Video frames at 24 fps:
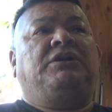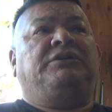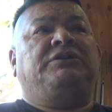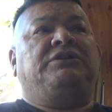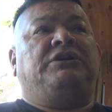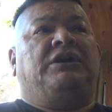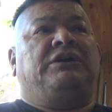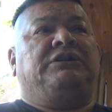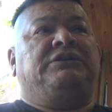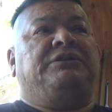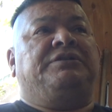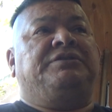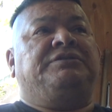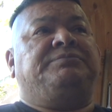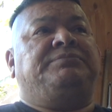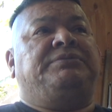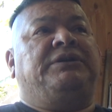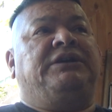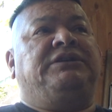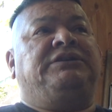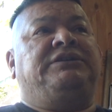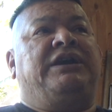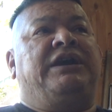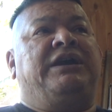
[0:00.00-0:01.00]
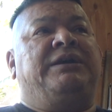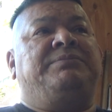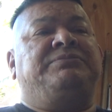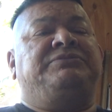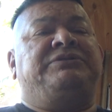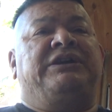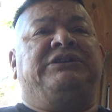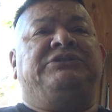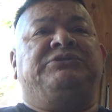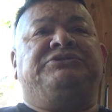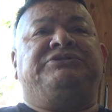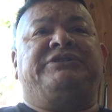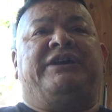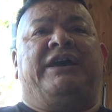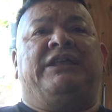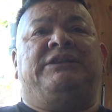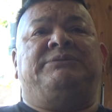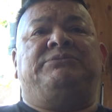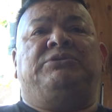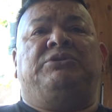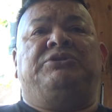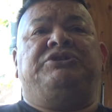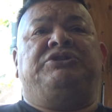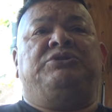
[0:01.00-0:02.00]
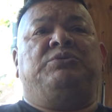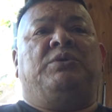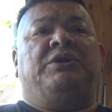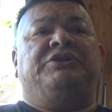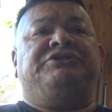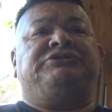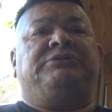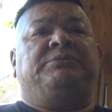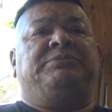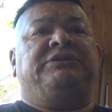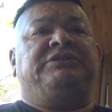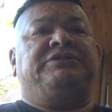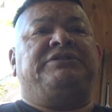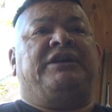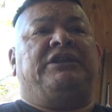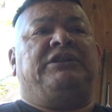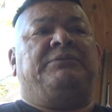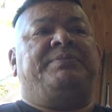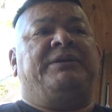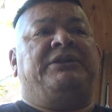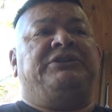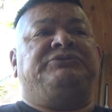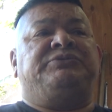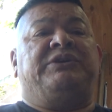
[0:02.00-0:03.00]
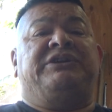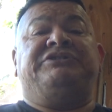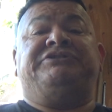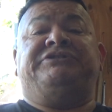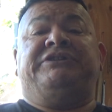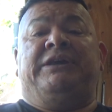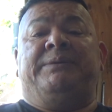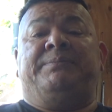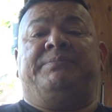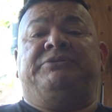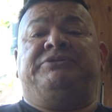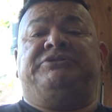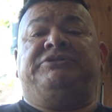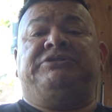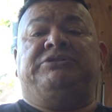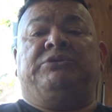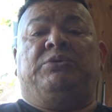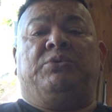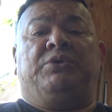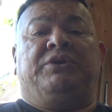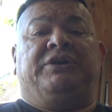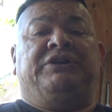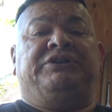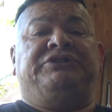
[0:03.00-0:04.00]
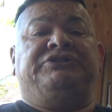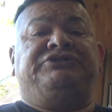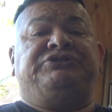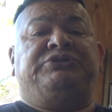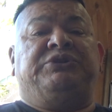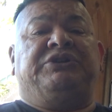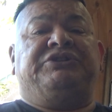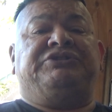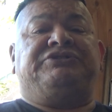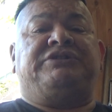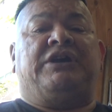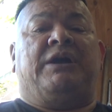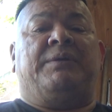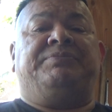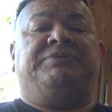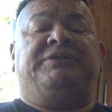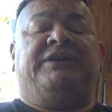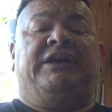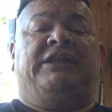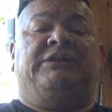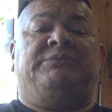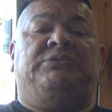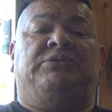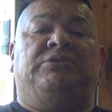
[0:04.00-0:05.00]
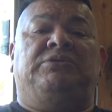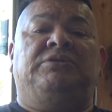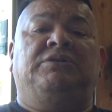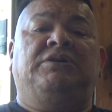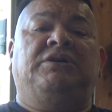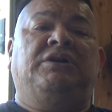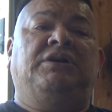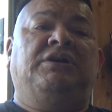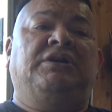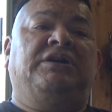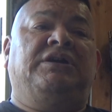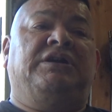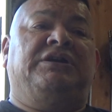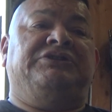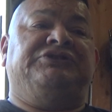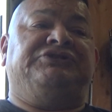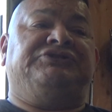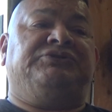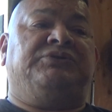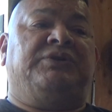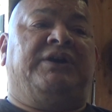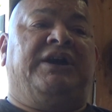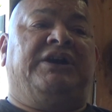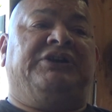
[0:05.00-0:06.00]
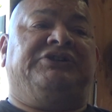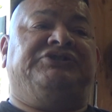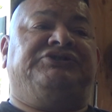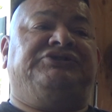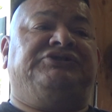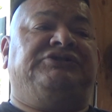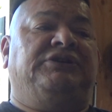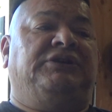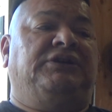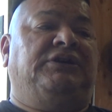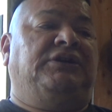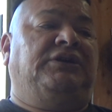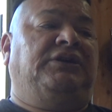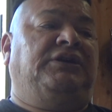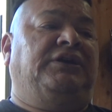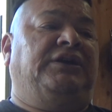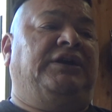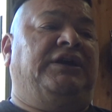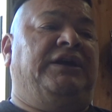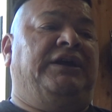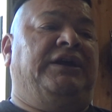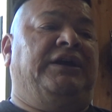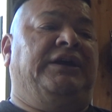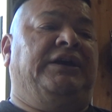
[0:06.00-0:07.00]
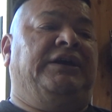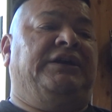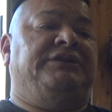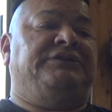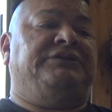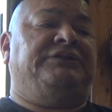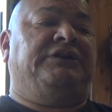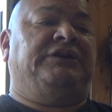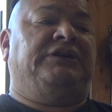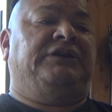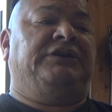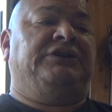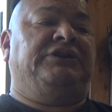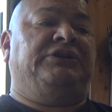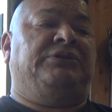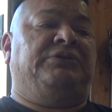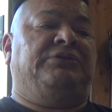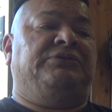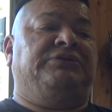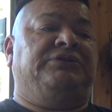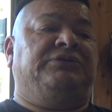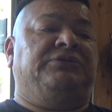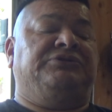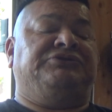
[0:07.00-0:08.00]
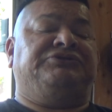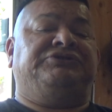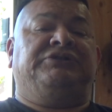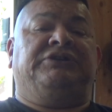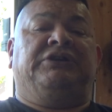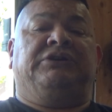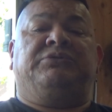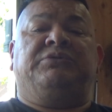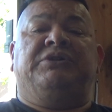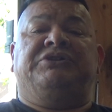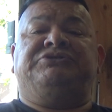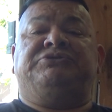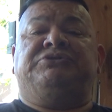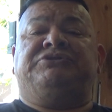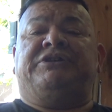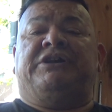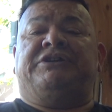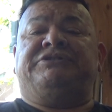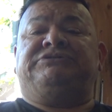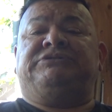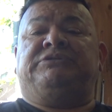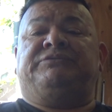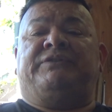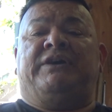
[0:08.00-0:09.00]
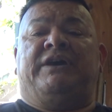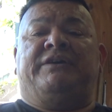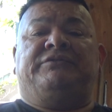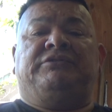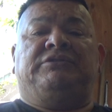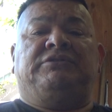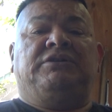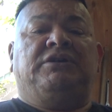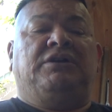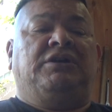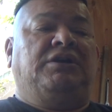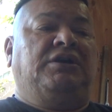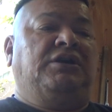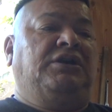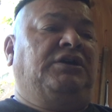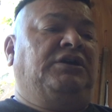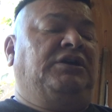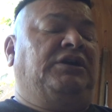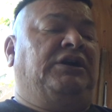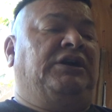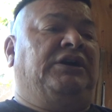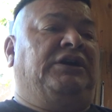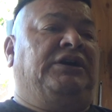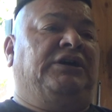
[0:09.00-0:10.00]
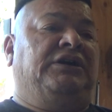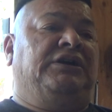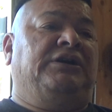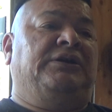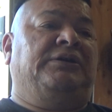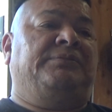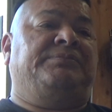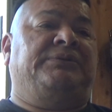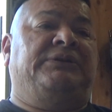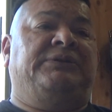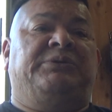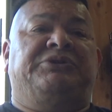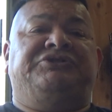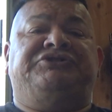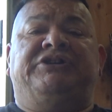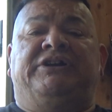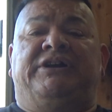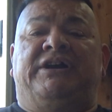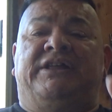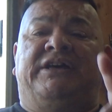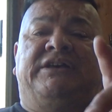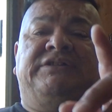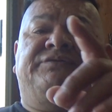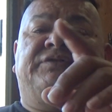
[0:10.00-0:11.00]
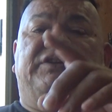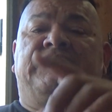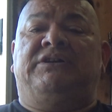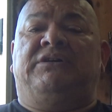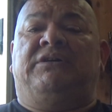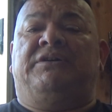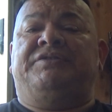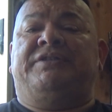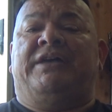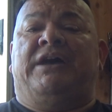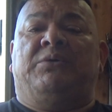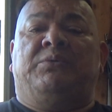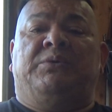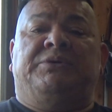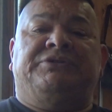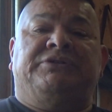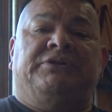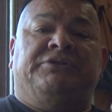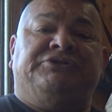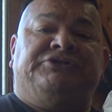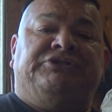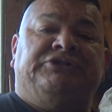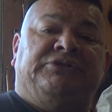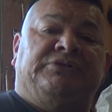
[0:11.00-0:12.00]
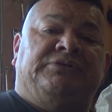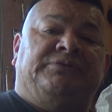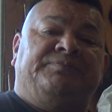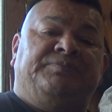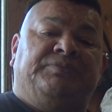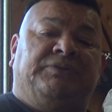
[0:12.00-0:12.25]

on a big game, dangerous animal, you want something that'll penetrate deep into the organs so you can stop the animal in its tracks, and you know, increase your chance of survival. By the way, check out his video on that one there too.